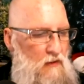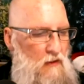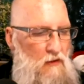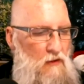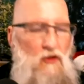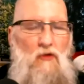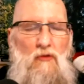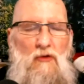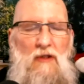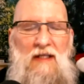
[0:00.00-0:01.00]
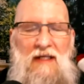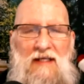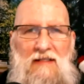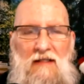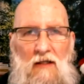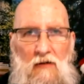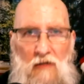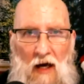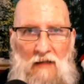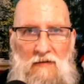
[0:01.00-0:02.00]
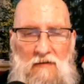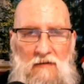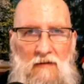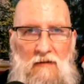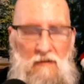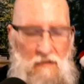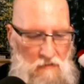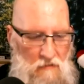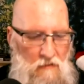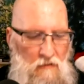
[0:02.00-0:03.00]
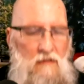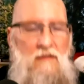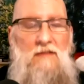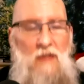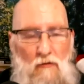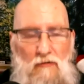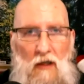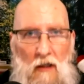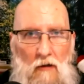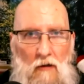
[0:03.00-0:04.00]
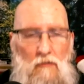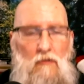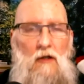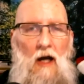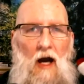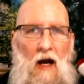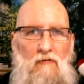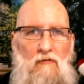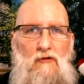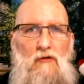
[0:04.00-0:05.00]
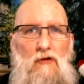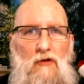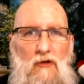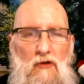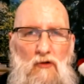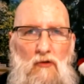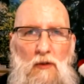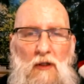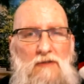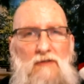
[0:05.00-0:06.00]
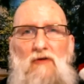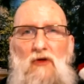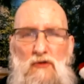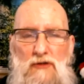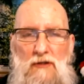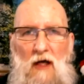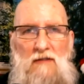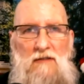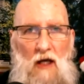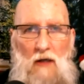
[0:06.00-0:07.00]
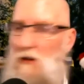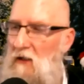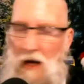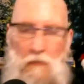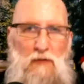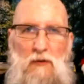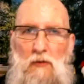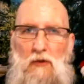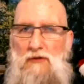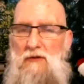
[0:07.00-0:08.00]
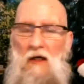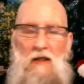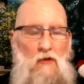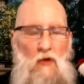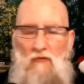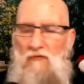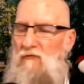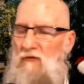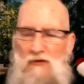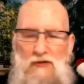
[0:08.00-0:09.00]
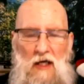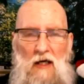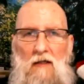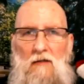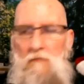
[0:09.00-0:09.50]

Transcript: You need that. Self-care, look after you, because if you slide side, it happened to me personally. I know firsthand.